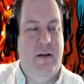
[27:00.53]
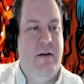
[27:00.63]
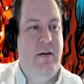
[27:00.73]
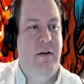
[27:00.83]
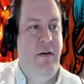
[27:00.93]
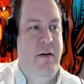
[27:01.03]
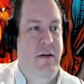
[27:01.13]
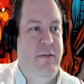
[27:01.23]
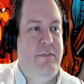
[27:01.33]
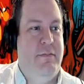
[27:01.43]

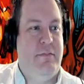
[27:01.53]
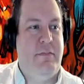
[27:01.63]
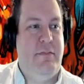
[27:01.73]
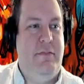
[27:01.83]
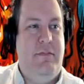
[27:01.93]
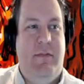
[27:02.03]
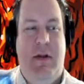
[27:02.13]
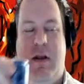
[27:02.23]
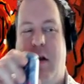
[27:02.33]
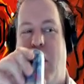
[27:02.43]
DOG Discord
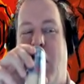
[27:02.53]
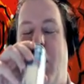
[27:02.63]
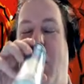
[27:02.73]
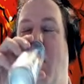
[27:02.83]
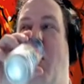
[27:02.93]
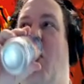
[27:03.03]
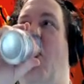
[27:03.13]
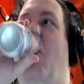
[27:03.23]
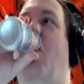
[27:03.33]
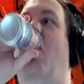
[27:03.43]
under
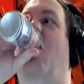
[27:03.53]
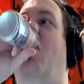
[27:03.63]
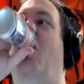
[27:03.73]
Brad. Fix my